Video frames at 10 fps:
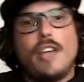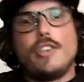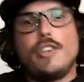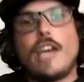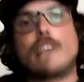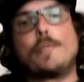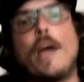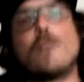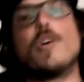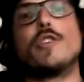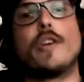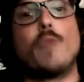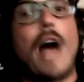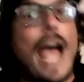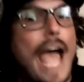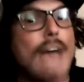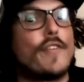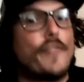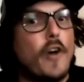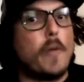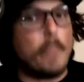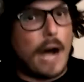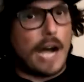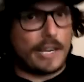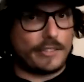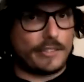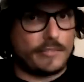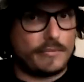You guys are probably wondering why I have a phone box.